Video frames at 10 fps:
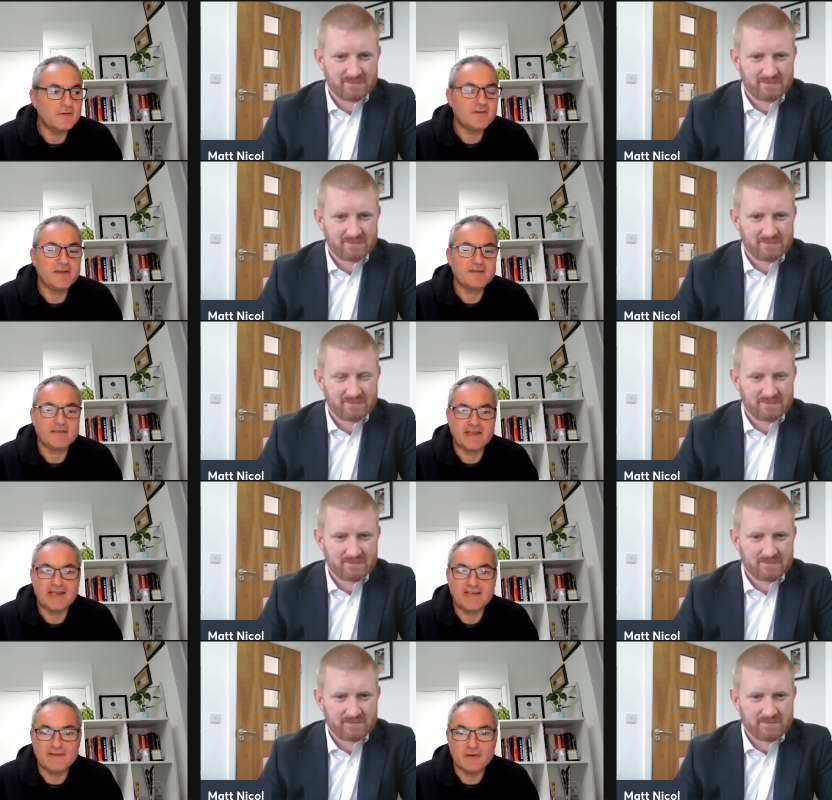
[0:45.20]

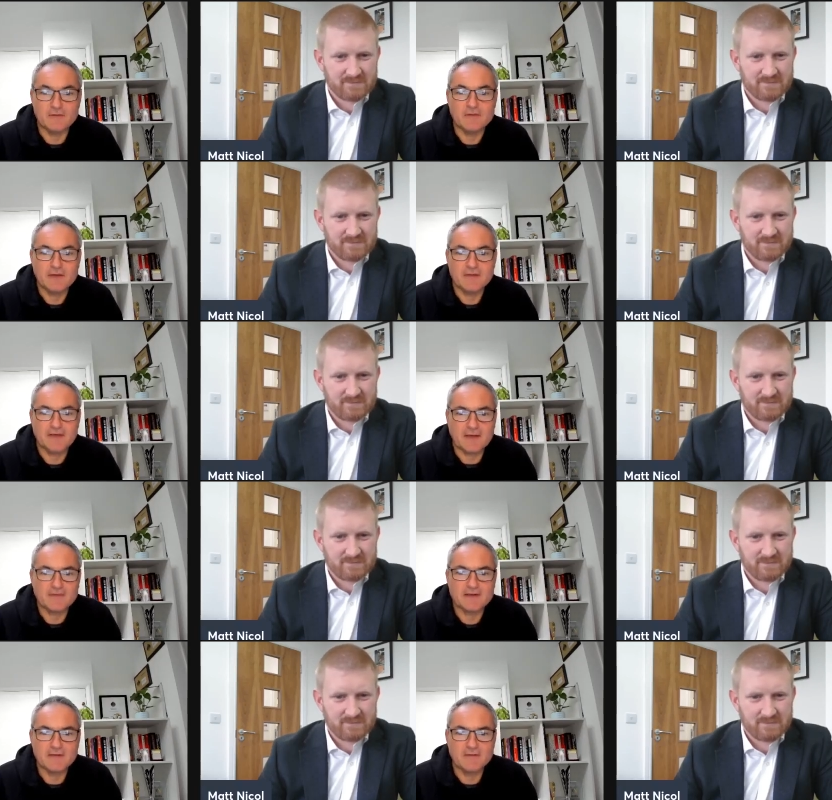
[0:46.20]
Speaker 1: consistently do is
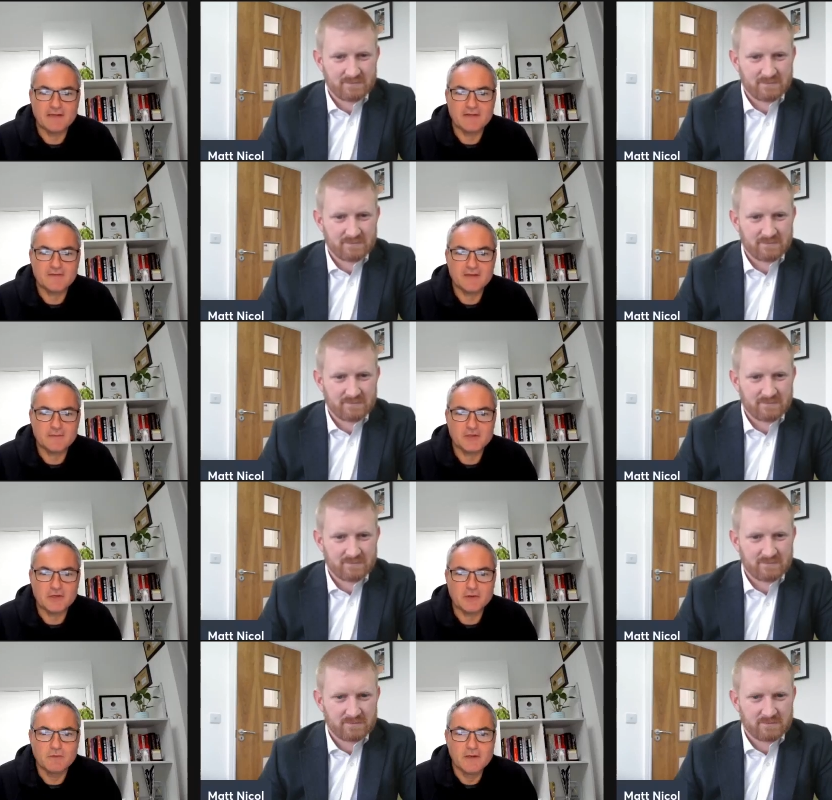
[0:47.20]
absolutely
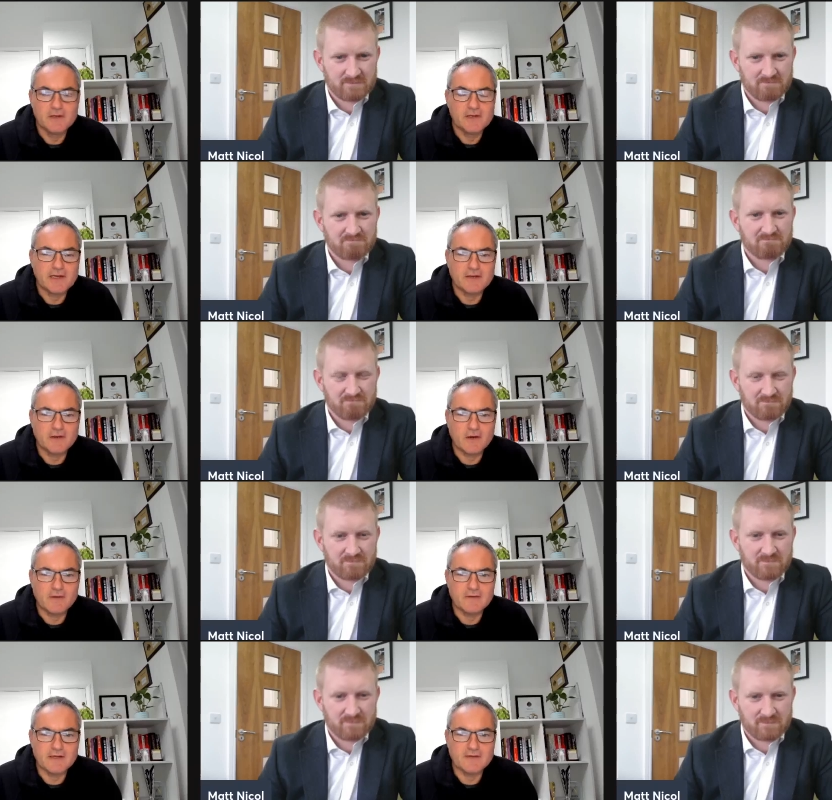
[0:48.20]
exceptional. And not
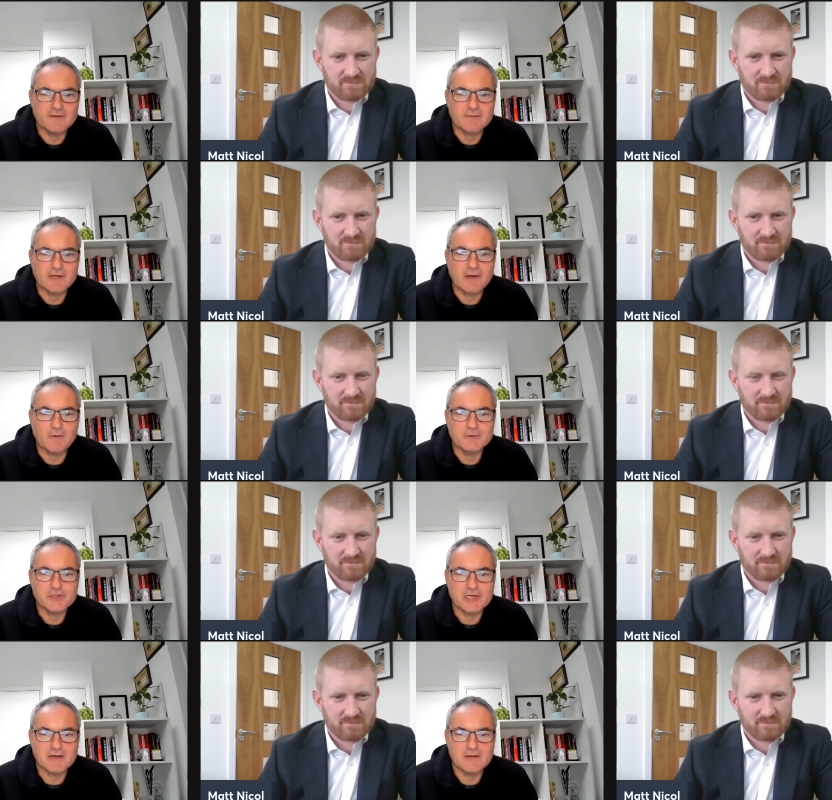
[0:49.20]
only is it the
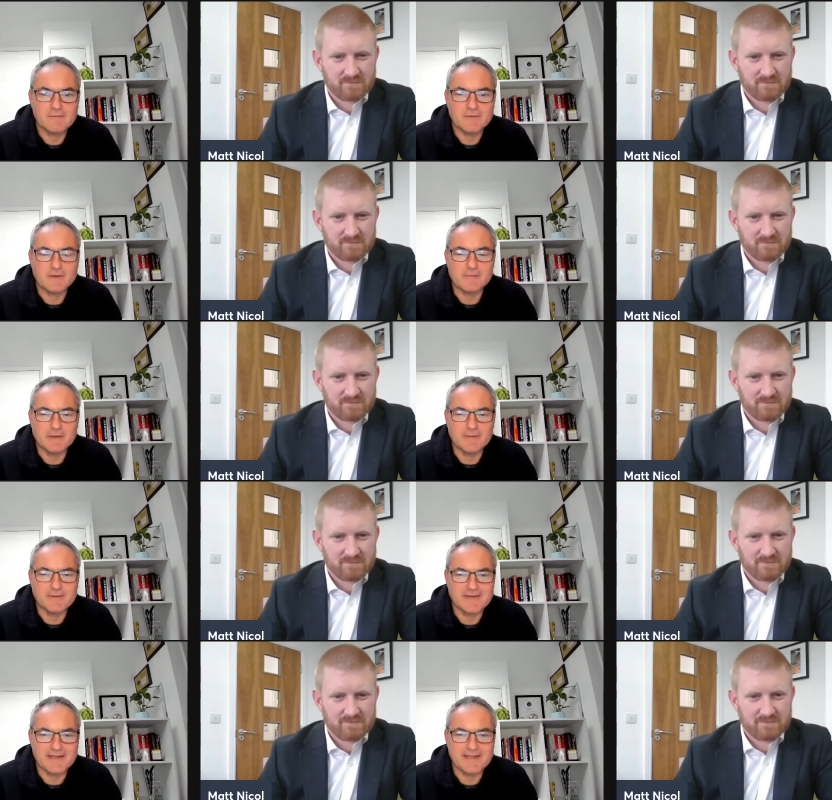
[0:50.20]
culture, the
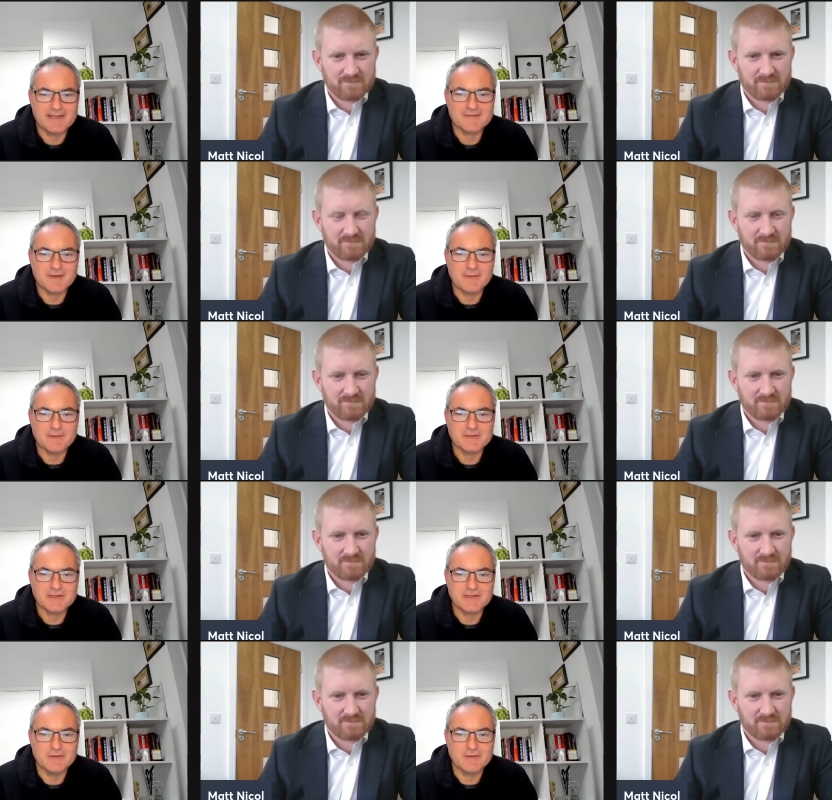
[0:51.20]
community, there's so much
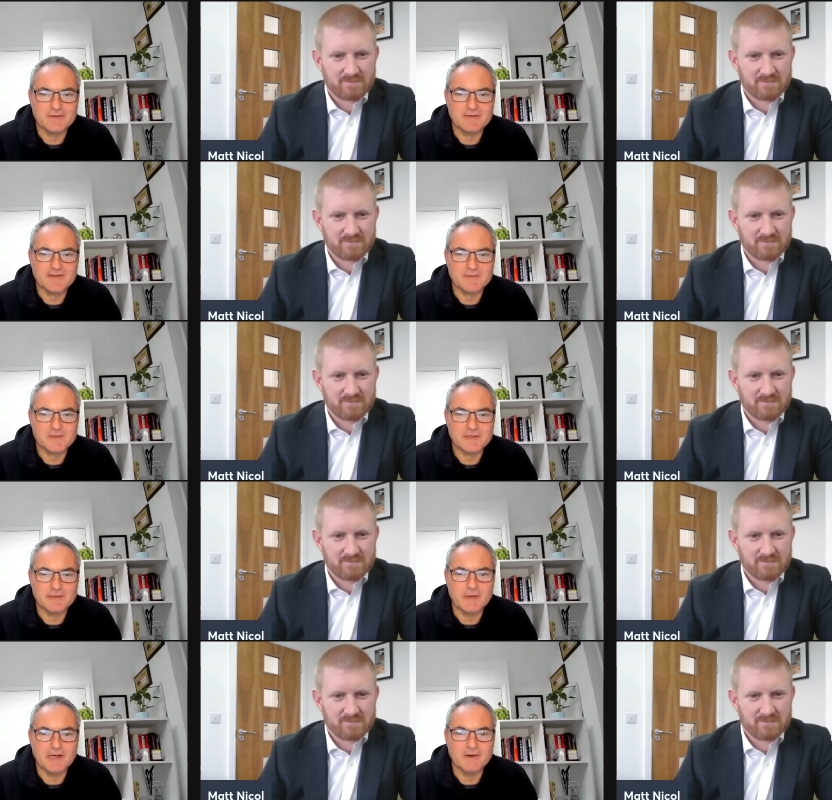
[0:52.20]
that you do
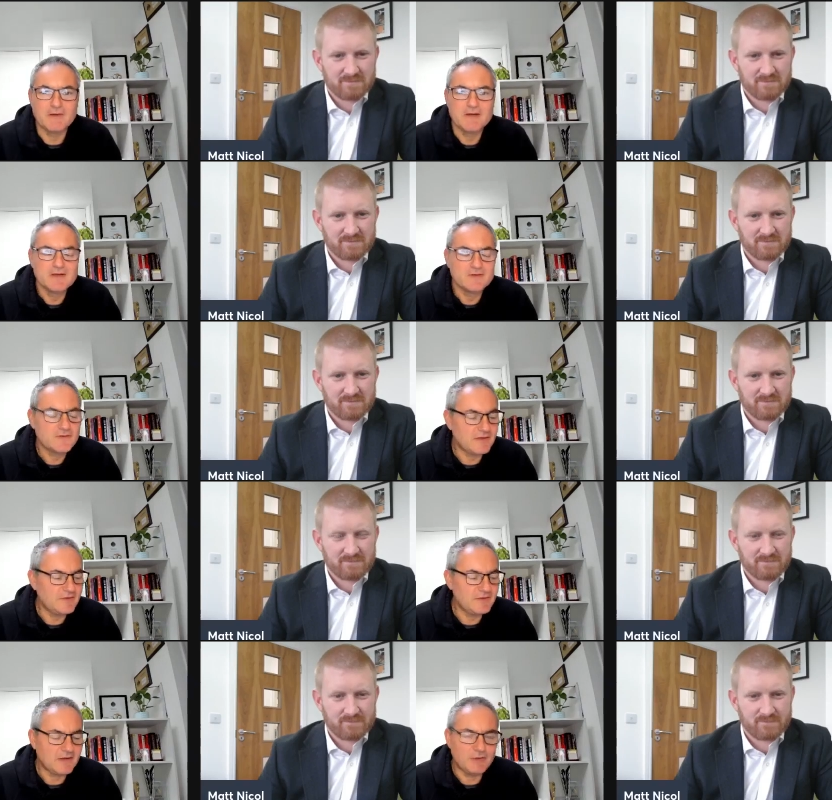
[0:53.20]
exceptionally well. So
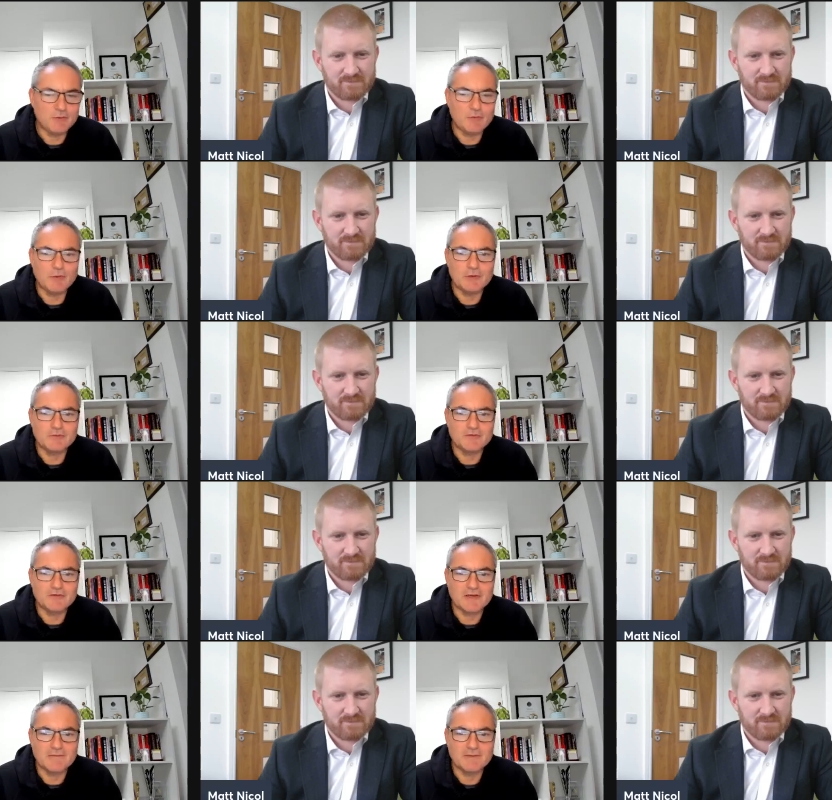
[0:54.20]
you know you are well
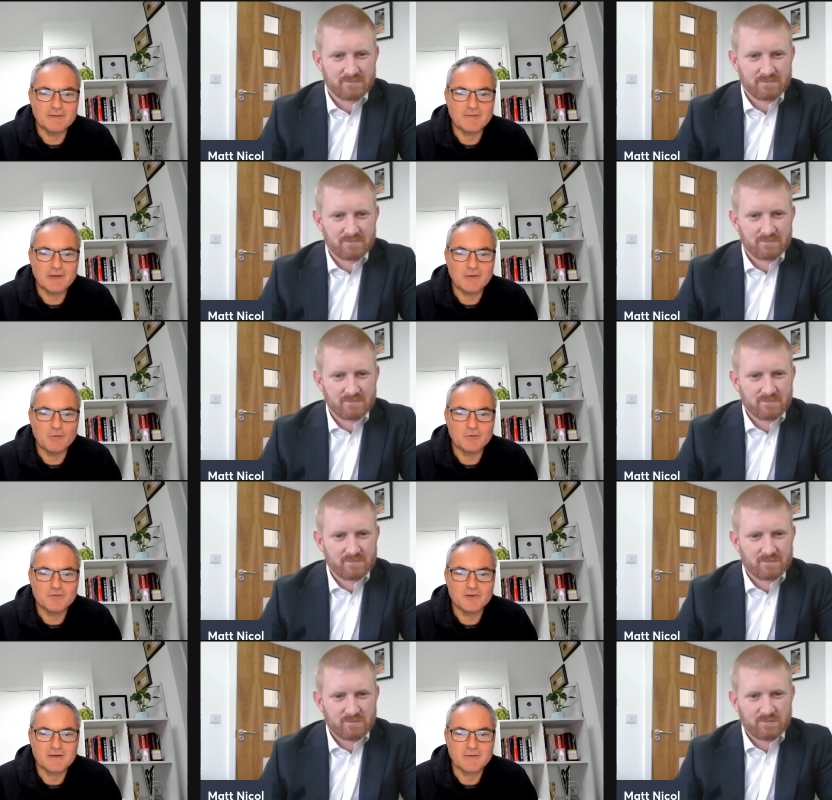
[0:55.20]
deserving of that
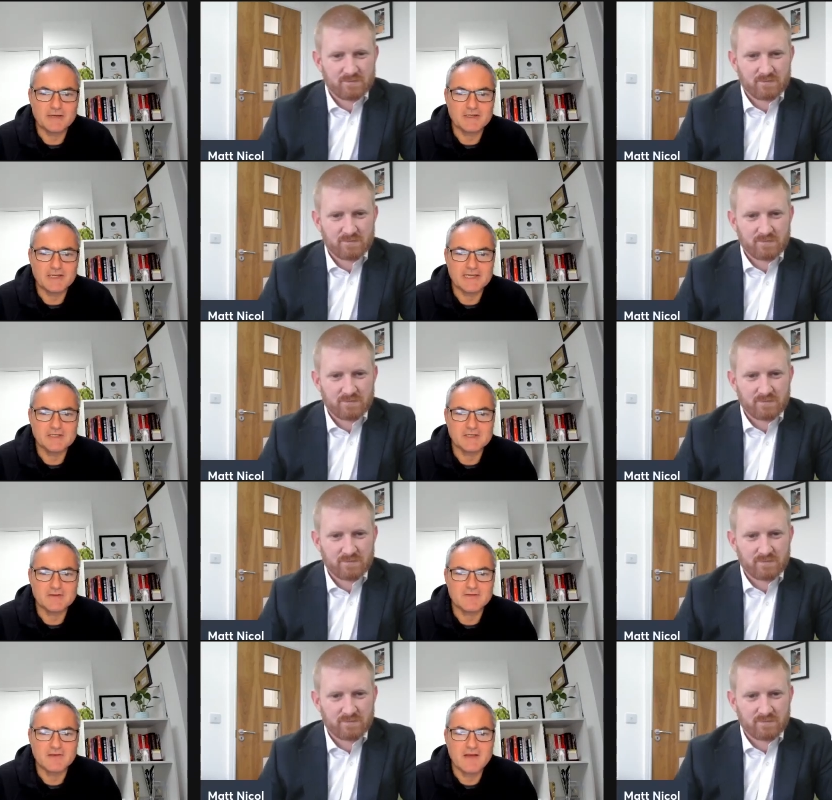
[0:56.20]
award. So
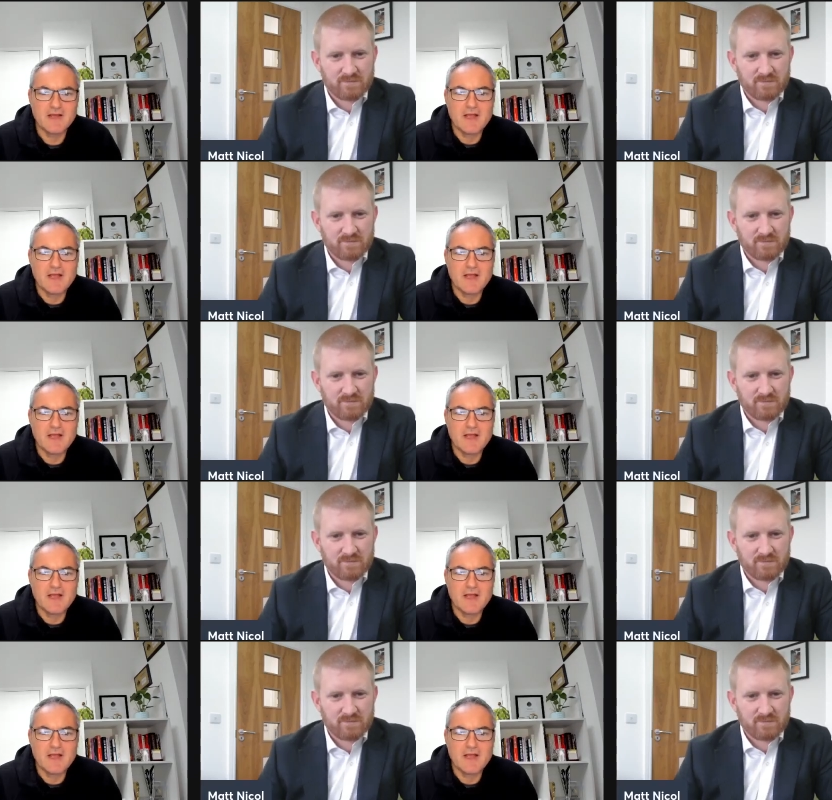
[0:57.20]
congratulations.